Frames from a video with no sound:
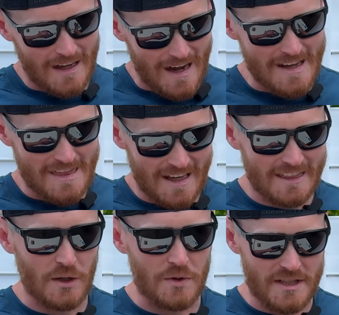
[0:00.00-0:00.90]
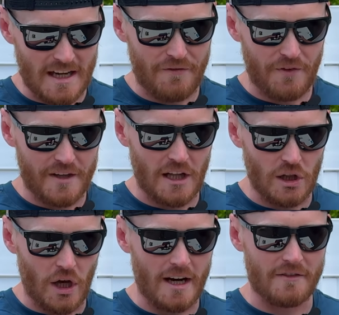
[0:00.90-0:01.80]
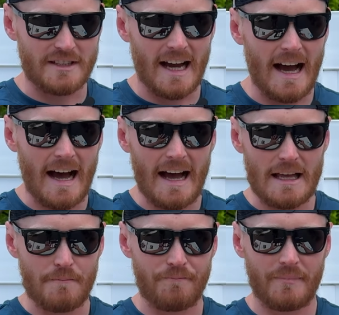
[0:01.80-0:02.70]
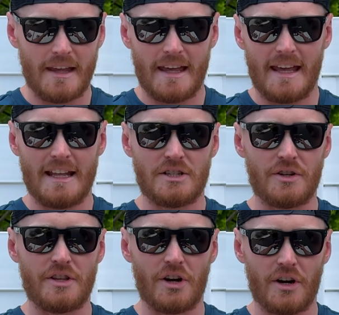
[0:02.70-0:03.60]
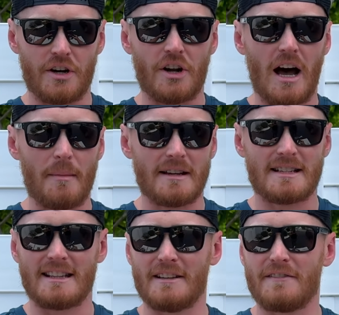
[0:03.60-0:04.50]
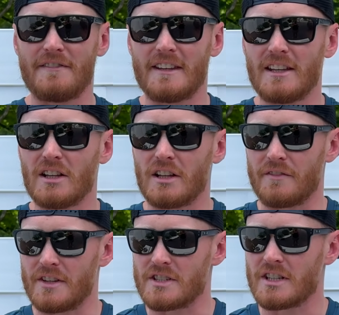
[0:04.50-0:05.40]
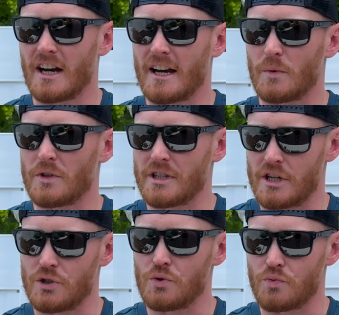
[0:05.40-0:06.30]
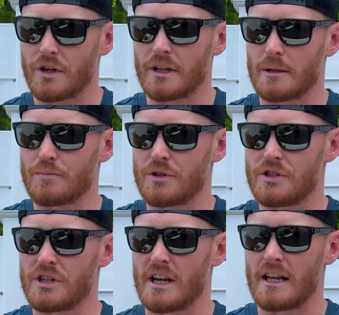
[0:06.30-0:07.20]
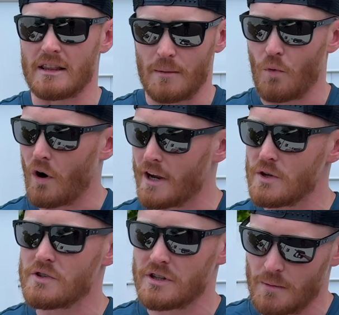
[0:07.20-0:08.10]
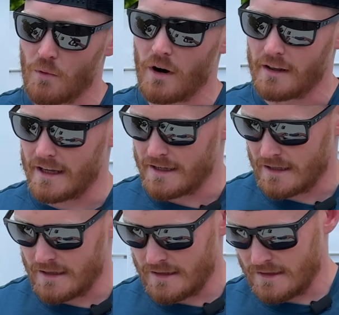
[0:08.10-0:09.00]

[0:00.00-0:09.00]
I think there was definitely a lot of time into the ergonomics and the feel of this gun, which I do really appreciate. The more I use it, the more I like it.